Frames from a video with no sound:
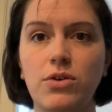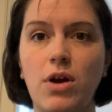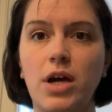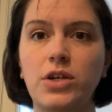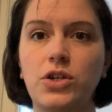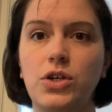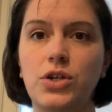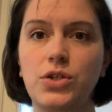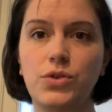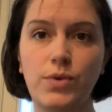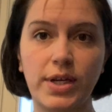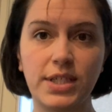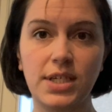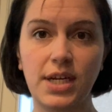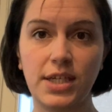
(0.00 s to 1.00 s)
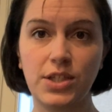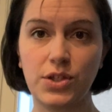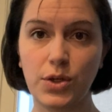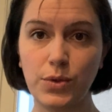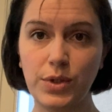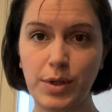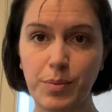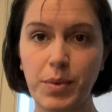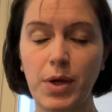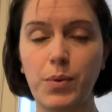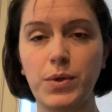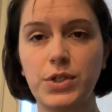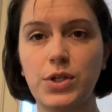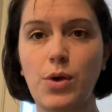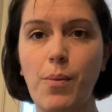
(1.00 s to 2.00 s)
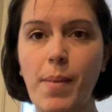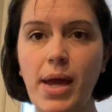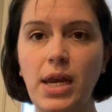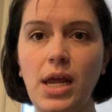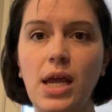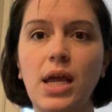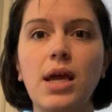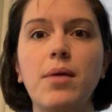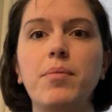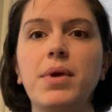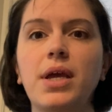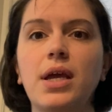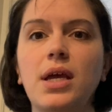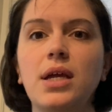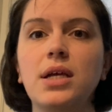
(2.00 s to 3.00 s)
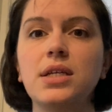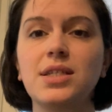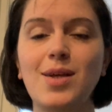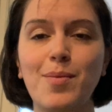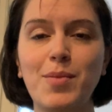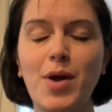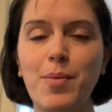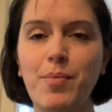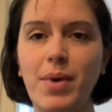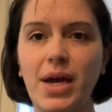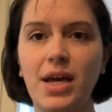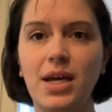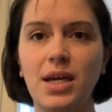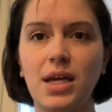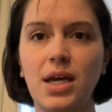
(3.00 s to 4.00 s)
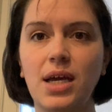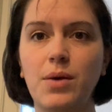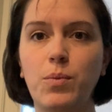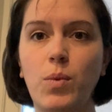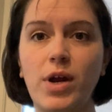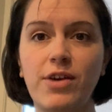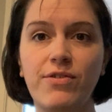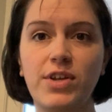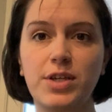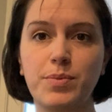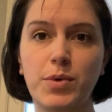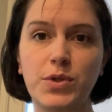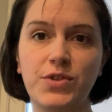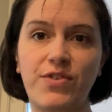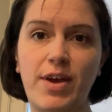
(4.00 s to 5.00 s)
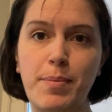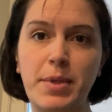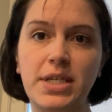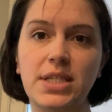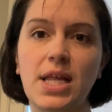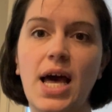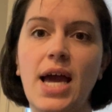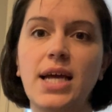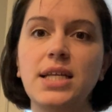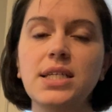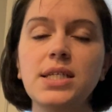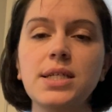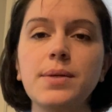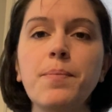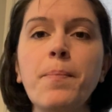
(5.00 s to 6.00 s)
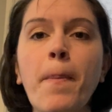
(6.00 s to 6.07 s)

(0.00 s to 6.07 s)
Rogers resonates so deeply with so many can be summed up by one of his most famous lines